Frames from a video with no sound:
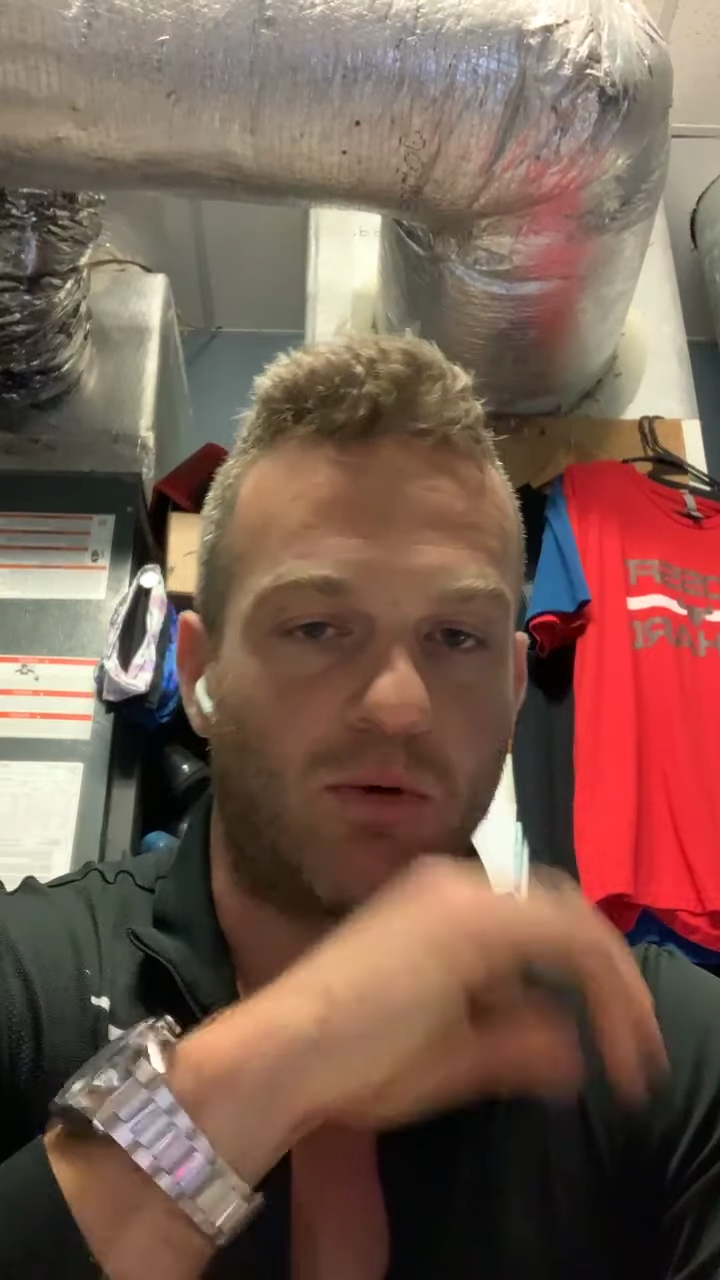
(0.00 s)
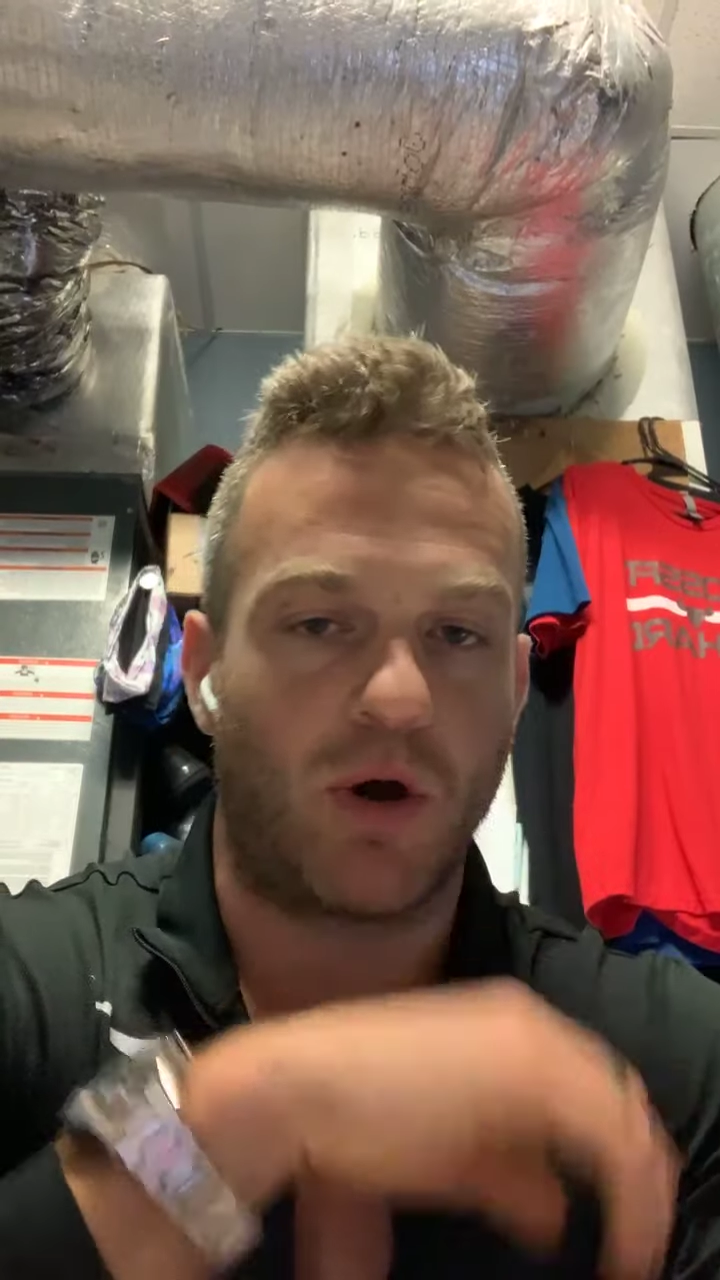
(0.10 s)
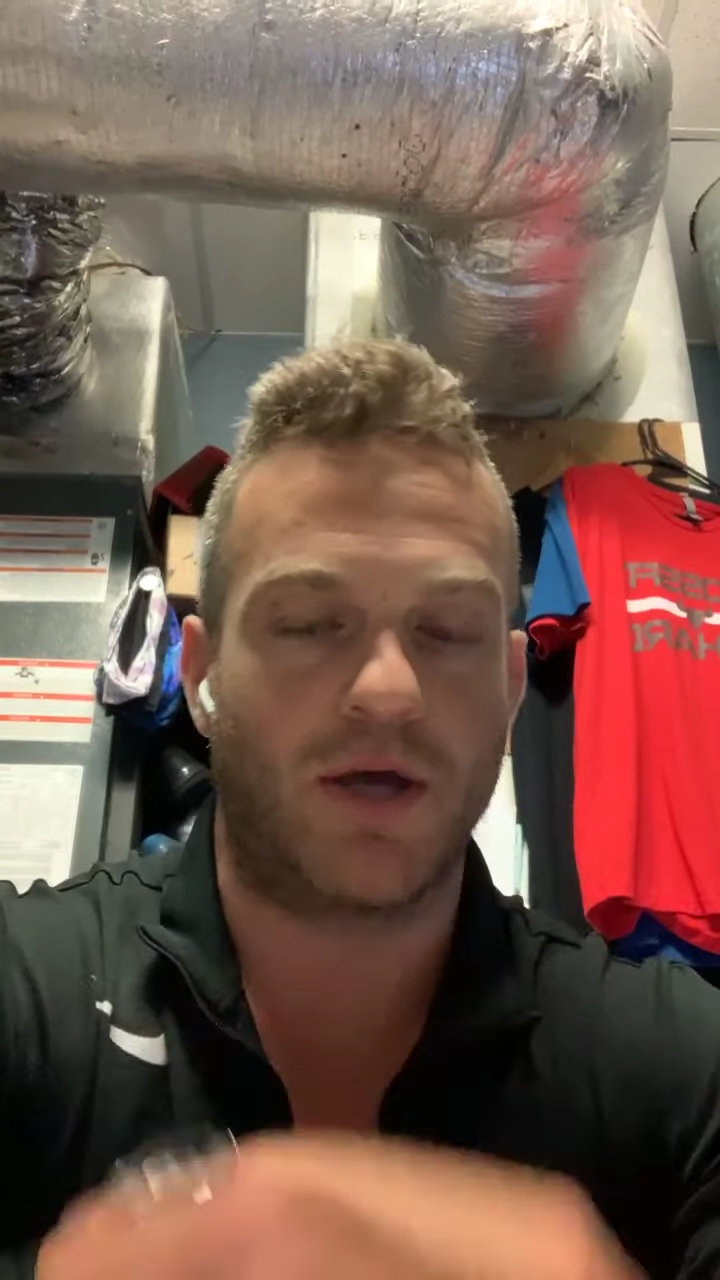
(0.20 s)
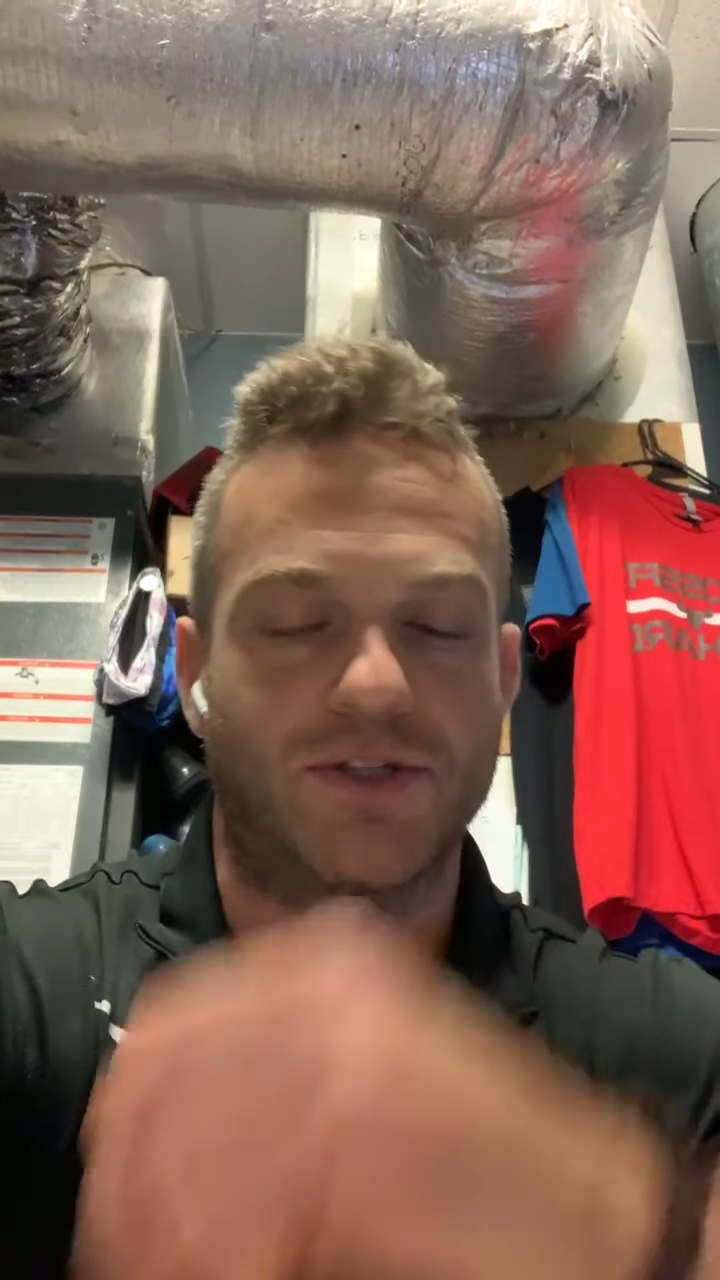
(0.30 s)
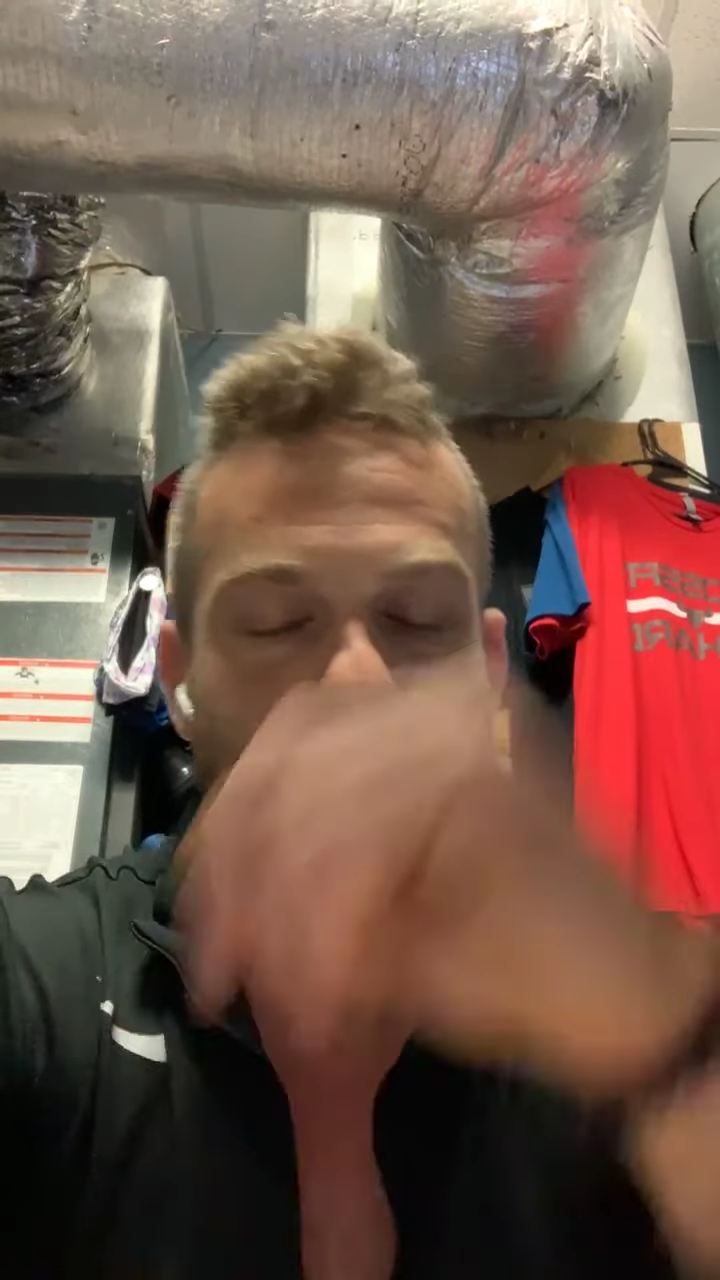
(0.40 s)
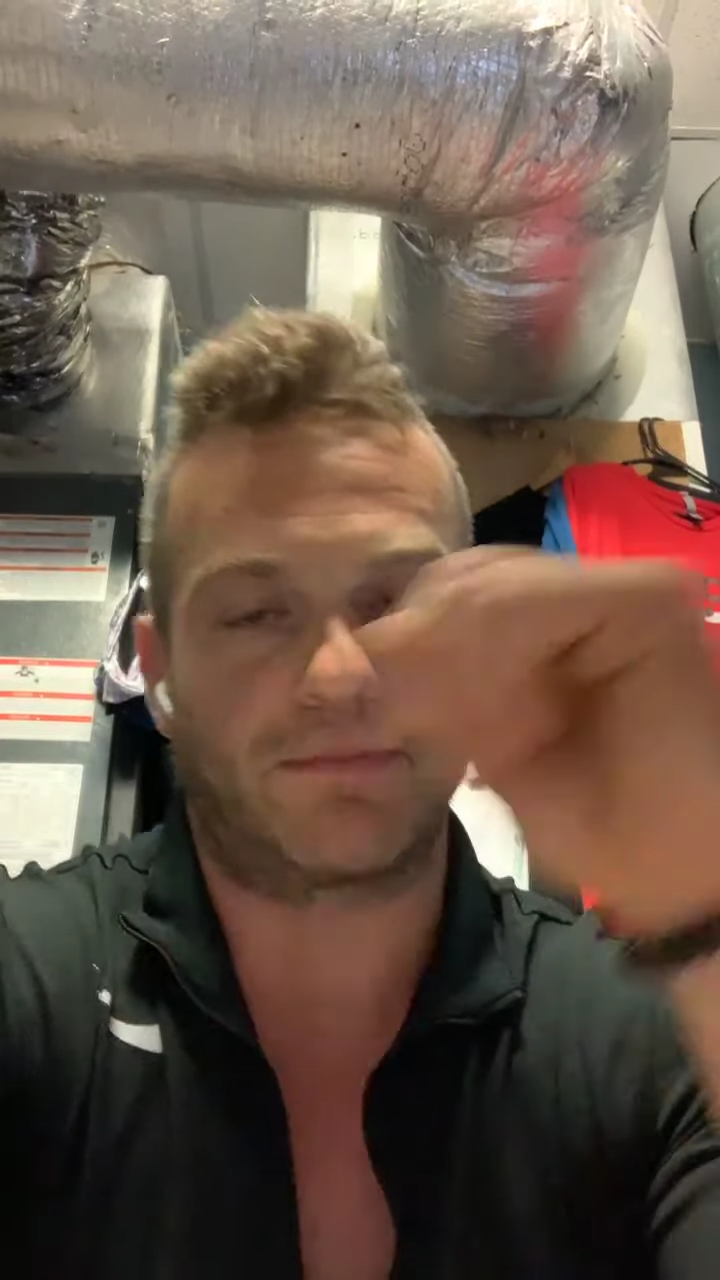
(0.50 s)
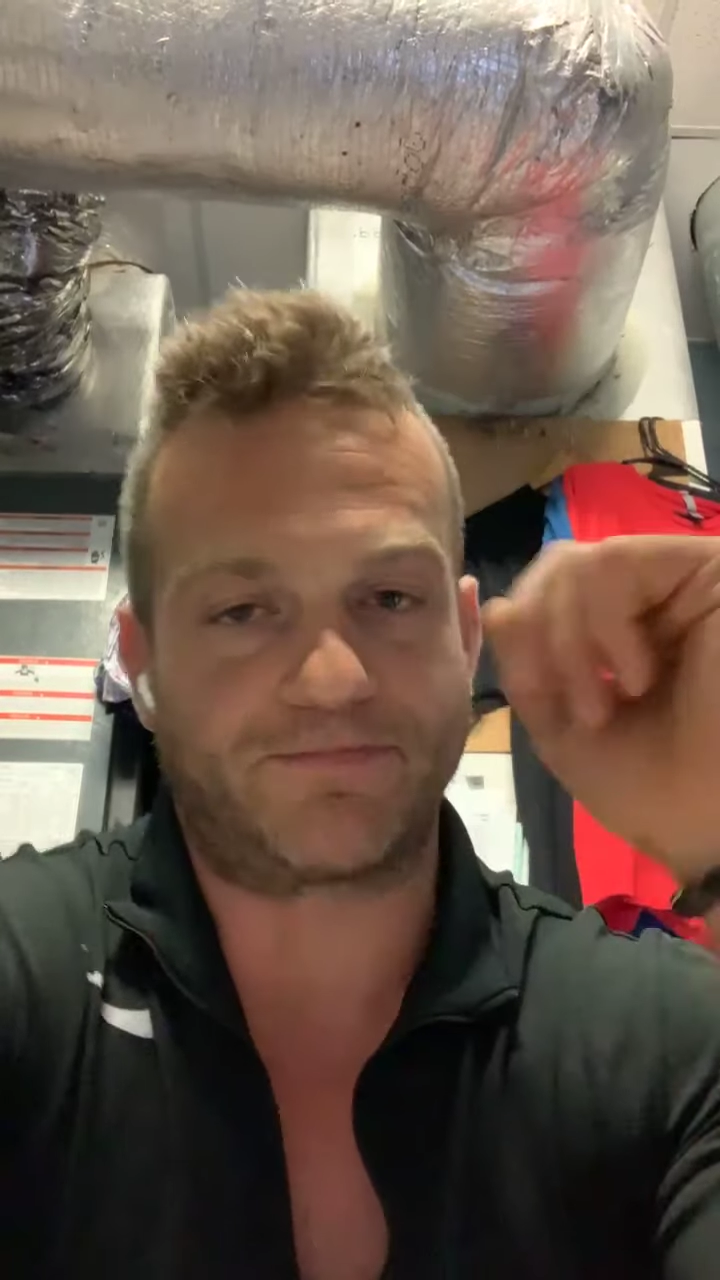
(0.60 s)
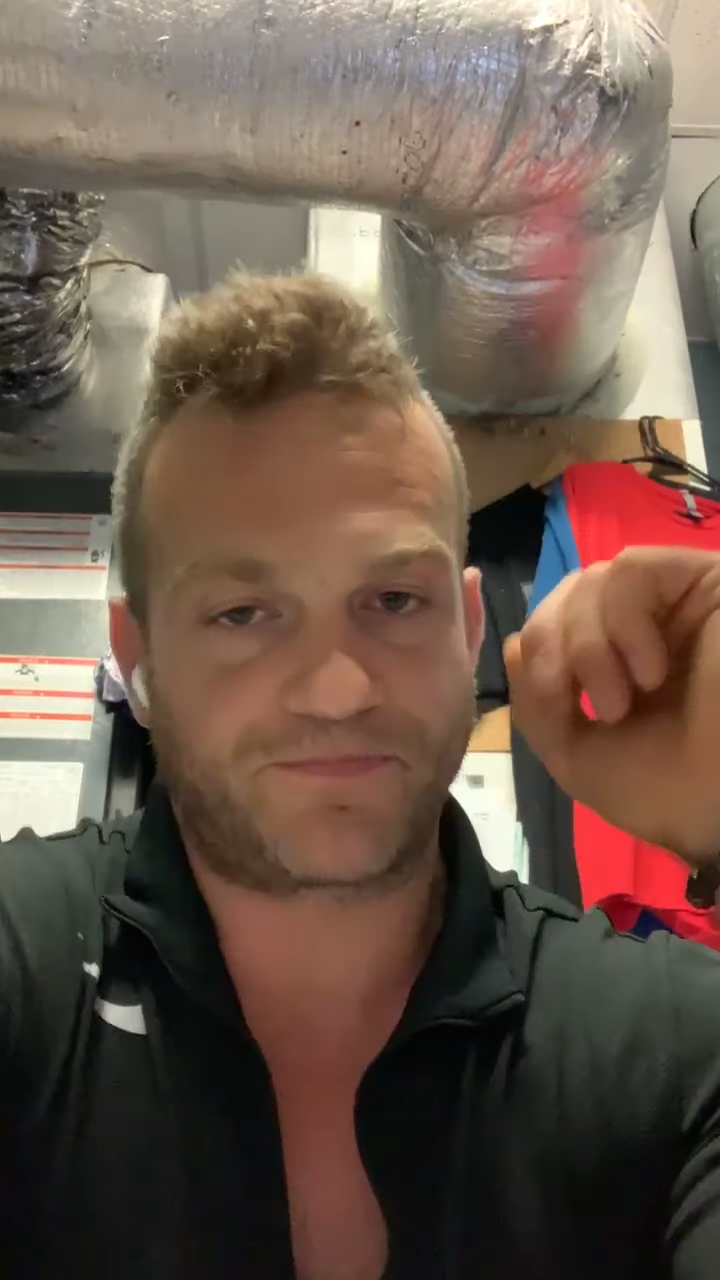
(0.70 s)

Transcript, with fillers: was